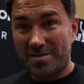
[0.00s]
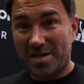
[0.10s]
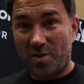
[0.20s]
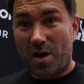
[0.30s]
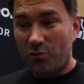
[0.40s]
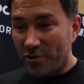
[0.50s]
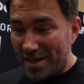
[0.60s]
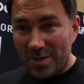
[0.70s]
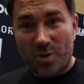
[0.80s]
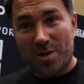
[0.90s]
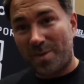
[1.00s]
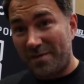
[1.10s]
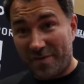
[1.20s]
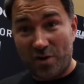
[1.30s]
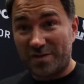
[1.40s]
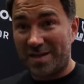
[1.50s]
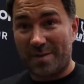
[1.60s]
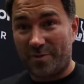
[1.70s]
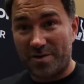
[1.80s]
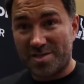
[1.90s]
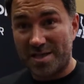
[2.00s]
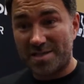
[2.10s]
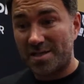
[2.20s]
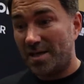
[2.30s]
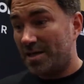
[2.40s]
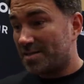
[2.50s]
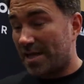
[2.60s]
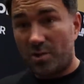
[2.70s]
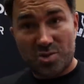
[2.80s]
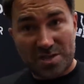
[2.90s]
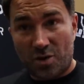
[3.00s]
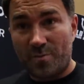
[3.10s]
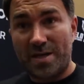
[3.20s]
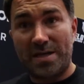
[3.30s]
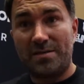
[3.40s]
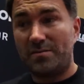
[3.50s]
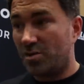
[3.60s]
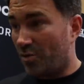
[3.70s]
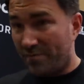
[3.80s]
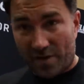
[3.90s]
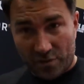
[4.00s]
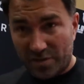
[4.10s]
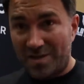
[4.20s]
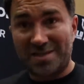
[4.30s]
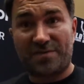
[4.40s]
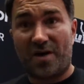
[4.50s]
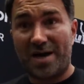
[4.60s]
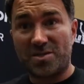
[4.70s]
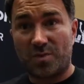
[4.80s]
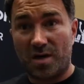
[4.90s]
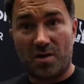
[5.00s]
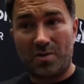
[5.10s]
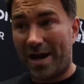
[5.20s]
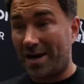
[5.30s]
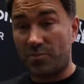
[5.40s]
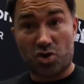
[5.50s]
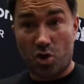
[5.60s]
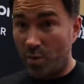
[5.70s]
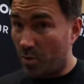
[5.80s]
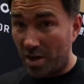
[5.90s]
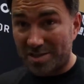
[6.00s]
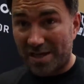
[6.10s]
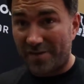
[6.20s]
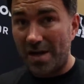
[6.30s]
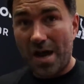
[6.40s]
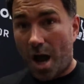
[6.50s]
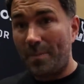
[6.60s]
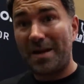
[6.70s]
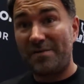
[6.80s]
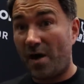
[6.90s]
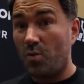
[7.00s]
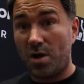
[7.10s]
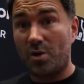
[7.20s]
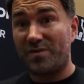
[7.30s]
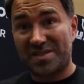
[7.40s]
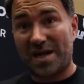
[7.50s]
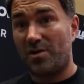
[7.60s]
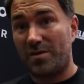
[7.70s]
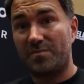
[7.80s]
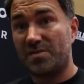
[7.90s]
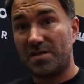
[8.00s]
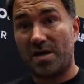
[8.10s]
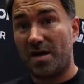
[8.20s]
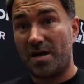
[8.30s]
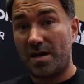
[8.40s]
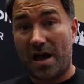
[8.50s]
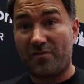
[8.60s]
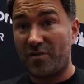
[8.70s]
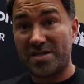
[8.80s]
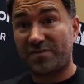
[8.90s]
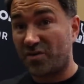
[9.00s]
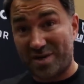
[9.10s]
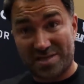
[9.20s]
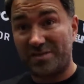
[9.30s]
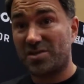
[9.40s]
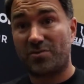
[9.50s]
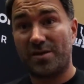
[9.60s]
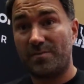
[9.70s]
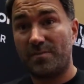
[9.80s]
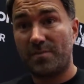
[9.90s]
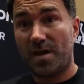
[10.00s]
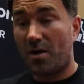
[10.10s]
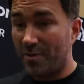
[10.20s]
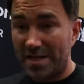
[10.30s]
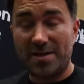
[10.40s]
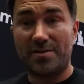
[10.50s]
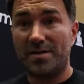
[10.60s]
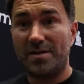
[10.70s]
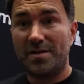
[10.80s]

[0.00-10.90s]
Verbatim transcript: So I really want to be involved in that process. Sal's told me you're involved in this fight as well, and I'm sure we'll work together. I believe I'll work with Sal uh, Alvarez for the rest of his career. I really do.